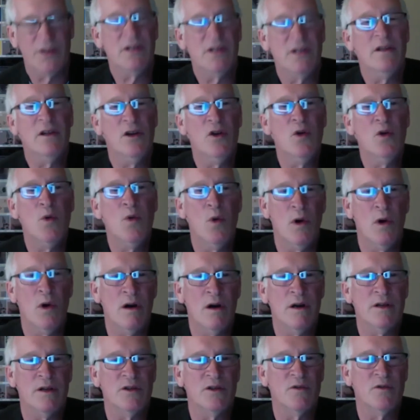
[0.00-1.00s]
And the new
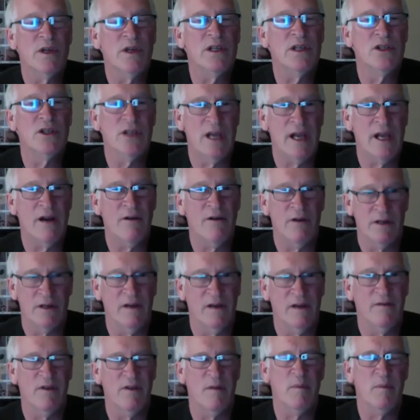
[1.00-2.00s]
word is
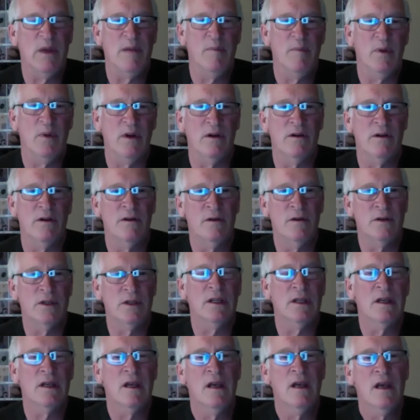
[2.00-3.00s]
regenerative that people are
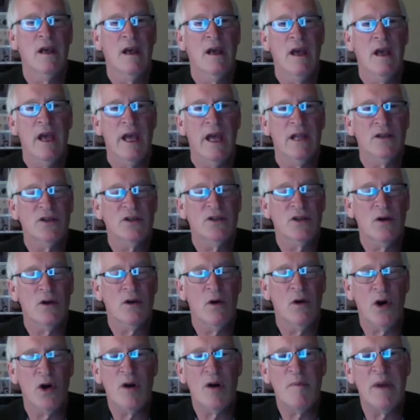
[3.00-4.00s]
using. And so
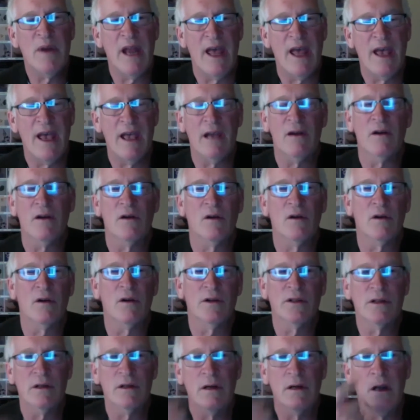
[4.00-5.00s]
urban
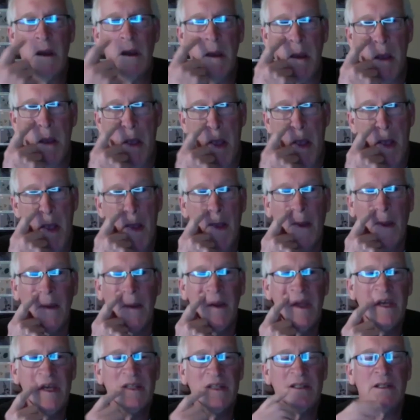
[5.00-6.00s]
agriculture
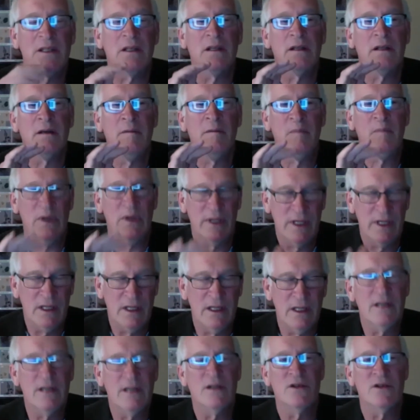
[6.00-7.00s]
doesn't
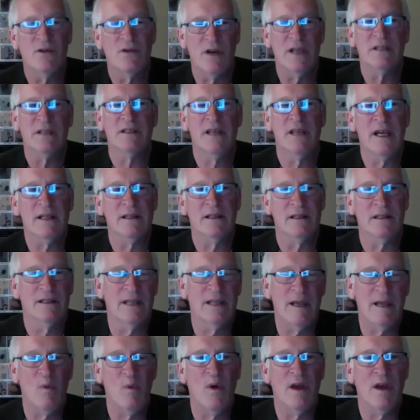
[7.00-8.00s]
completely address that the
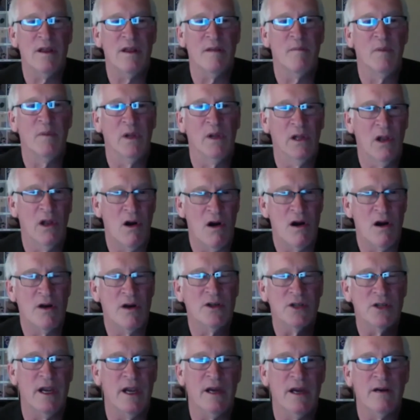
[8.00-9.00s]
same way the
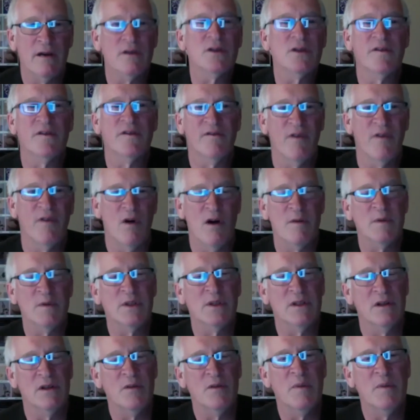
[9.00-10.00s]
large acres of farms
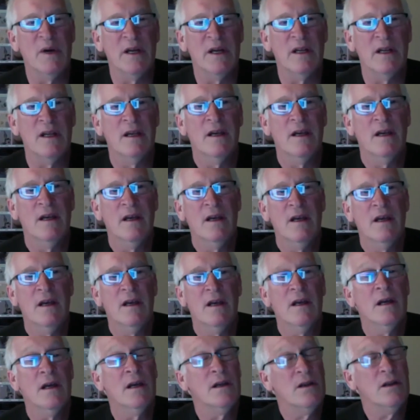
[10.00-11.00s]
do, but
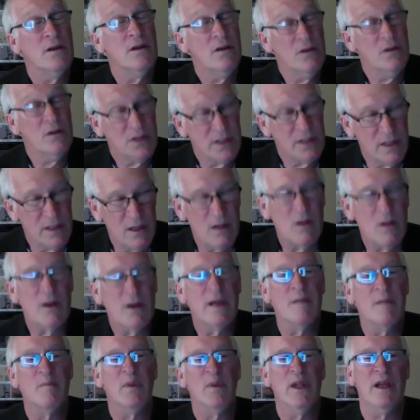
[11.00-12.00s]
you still
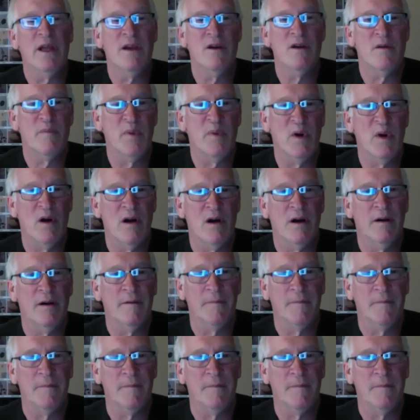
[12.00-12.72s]
can play your part.